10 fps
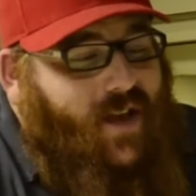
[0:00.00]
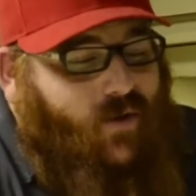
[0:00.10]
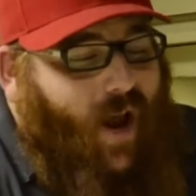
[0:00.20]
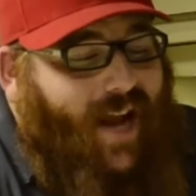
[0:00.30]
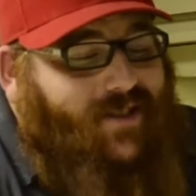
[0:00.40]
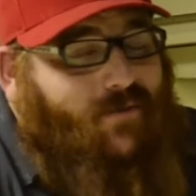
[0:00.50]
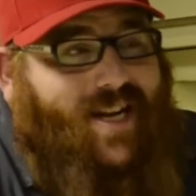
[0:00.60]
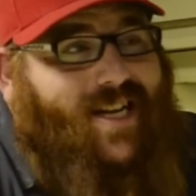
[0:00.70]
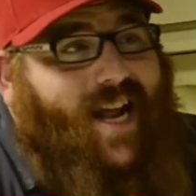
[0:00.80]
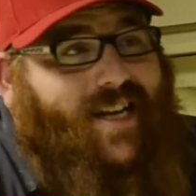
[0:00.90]
So I actually
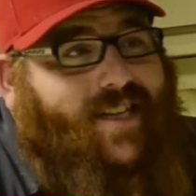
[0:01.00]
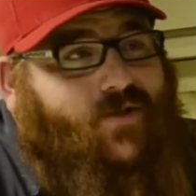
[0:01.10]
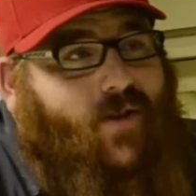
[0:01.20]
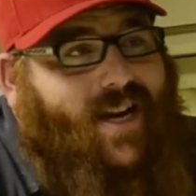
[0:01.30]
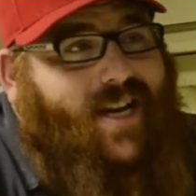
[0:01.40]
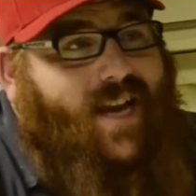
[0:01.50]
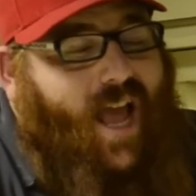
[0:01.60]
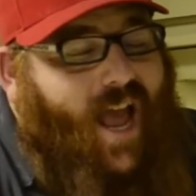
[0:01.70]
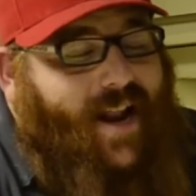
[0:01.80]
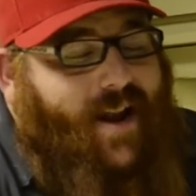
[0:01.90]
went in and I did training.
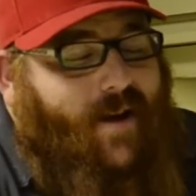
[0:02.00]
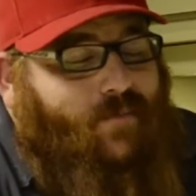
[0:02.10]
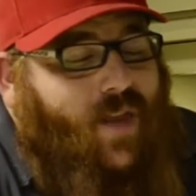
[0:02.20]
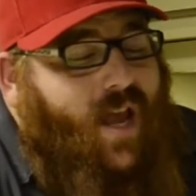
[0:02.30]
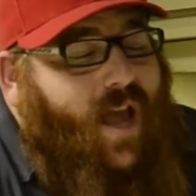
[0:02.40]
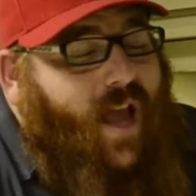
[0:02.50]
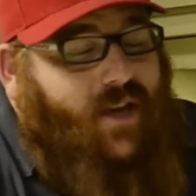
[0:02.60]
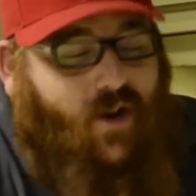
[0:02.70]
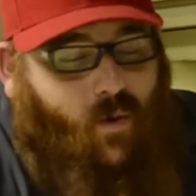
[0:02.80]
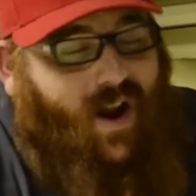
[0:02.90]
And um,
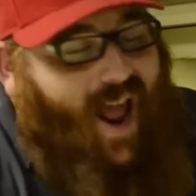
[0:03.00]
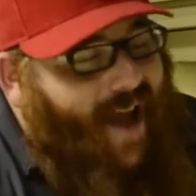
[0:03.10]
you know what?